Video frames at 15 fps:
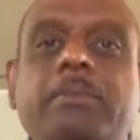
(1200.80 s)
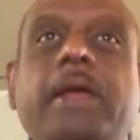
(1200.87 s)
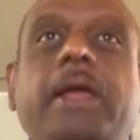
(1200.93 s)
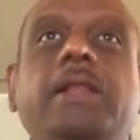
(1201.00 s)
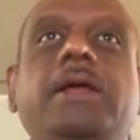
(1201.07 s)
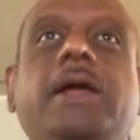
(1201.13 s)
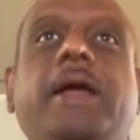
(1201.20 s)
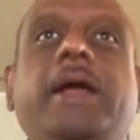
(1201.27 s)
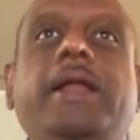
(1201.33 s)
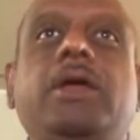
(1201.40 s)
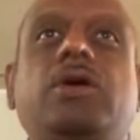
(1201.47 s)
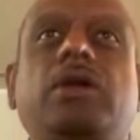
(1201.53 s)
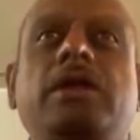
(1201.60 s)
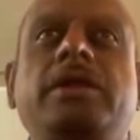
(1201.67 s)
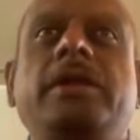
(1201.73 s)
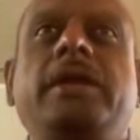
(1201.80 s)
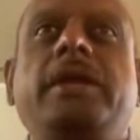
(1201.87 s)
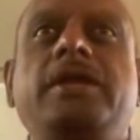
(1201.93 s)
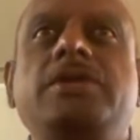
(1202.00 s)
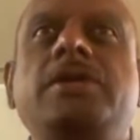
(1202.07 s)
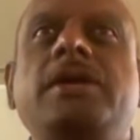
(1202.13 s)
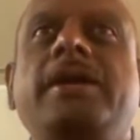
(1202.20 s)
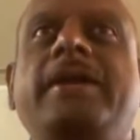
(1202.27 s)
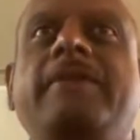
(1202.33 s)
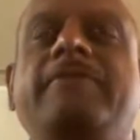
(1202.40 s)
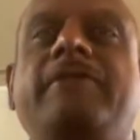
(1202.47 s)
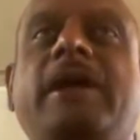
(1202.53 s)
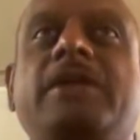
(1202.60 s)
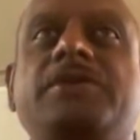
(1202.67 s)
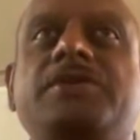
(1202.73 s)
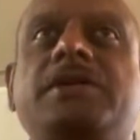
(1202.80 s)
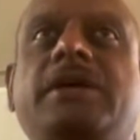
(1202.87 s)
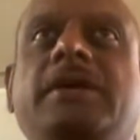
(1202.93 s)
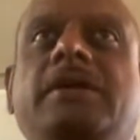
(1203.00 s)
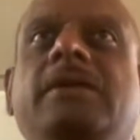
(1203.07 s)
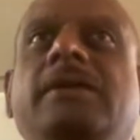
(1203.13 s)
make the gynecology easier and faster,